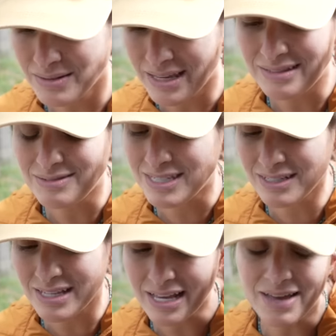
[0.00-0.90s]
it's still
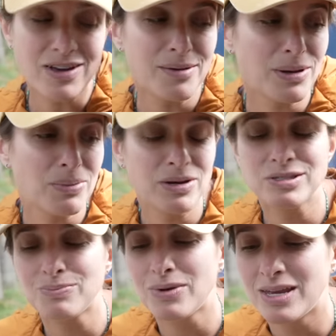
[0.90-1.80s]
like, I've got my bear
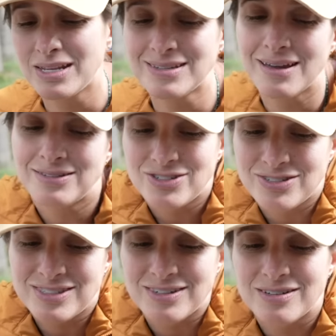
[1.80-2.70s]
spray and I'm
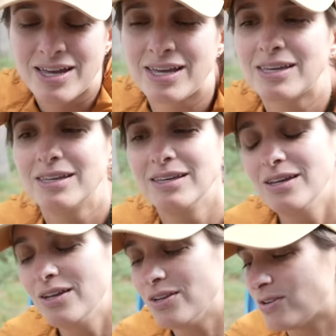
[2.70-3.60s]
just still like
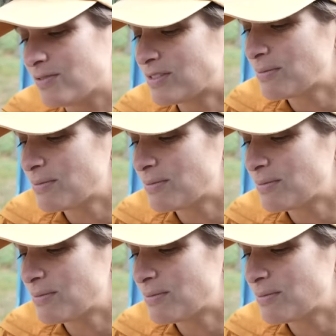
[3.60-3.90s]
nervous